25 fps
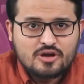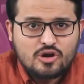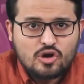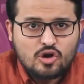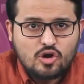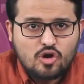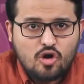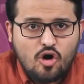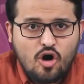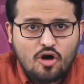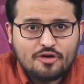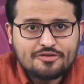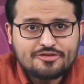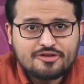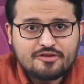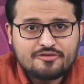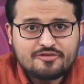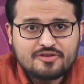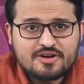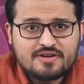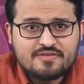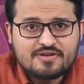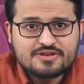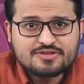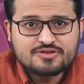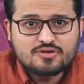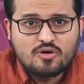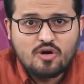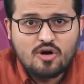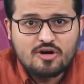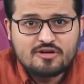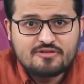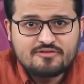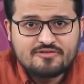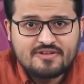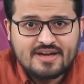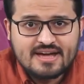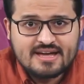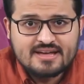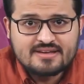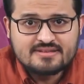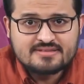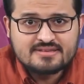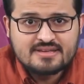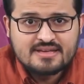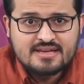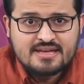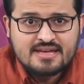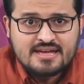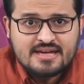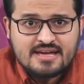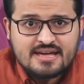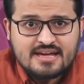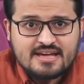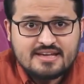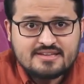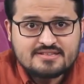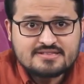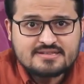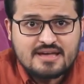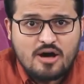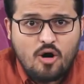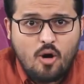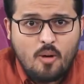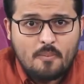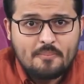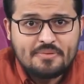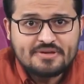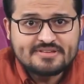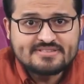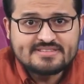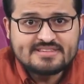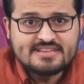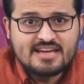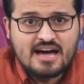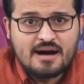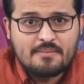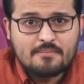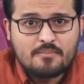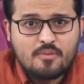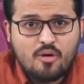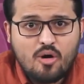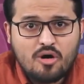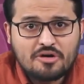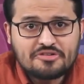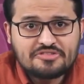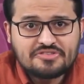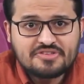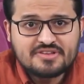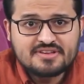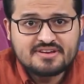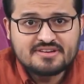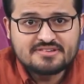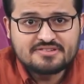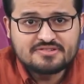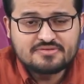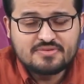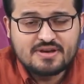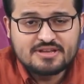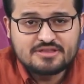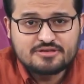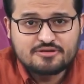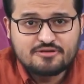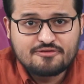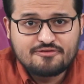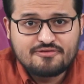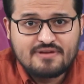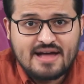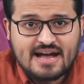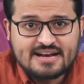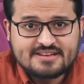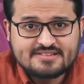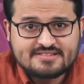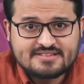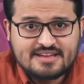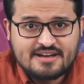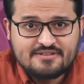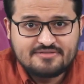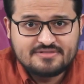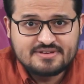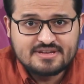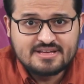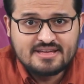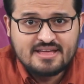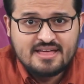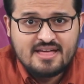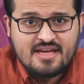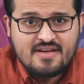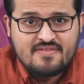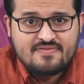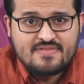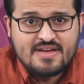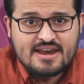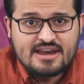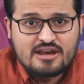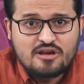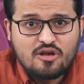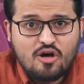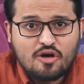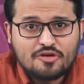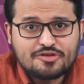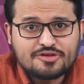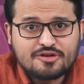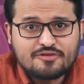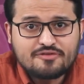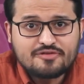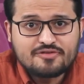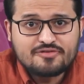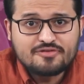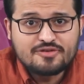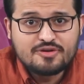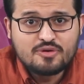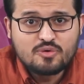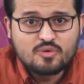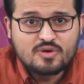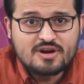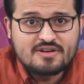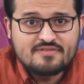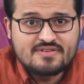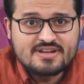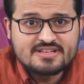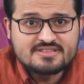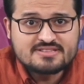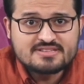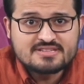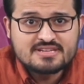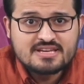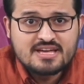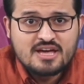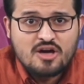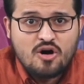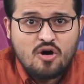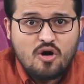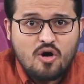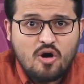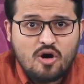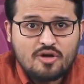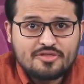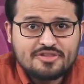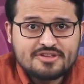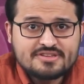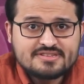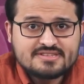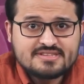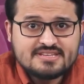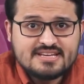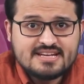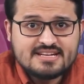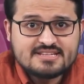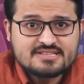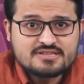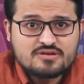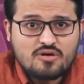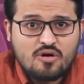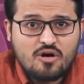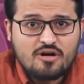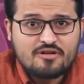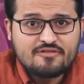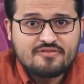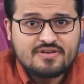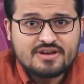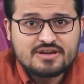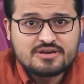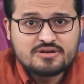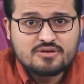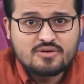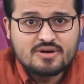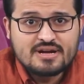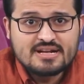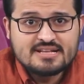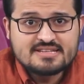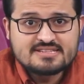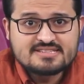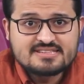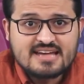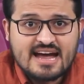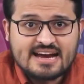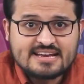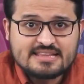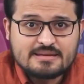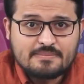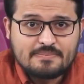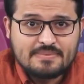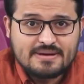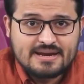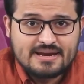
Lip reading: Loss of rivets on wings is obviously a more serious threat to flight safety than loss of a few rivets on the seats or window inside the